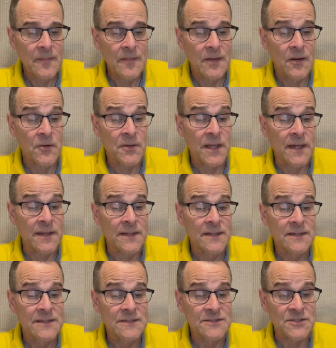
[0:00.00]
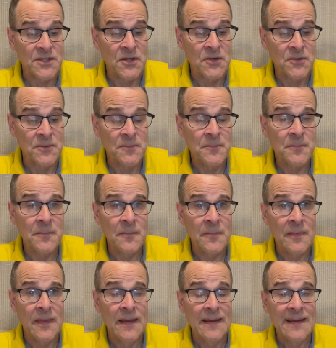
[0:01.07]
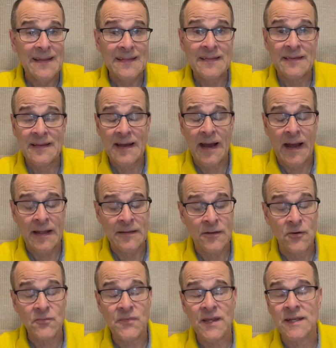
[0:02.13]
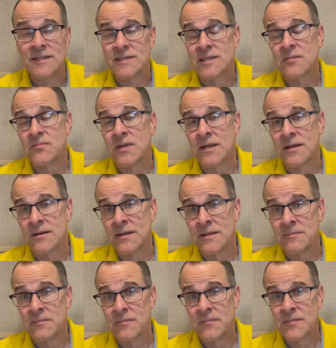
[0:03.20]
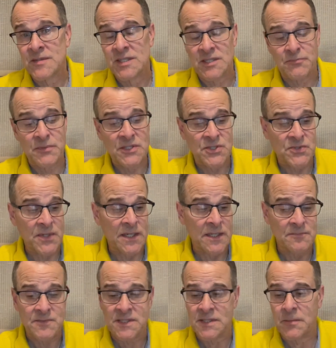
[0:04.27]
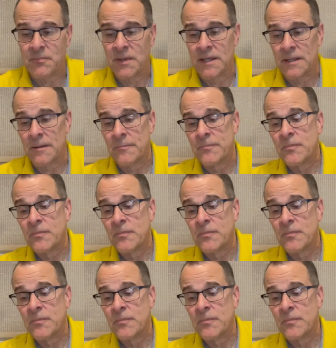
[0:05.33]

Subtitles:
Okay, so I don't think it's something I'm gonna just be straight up sipping,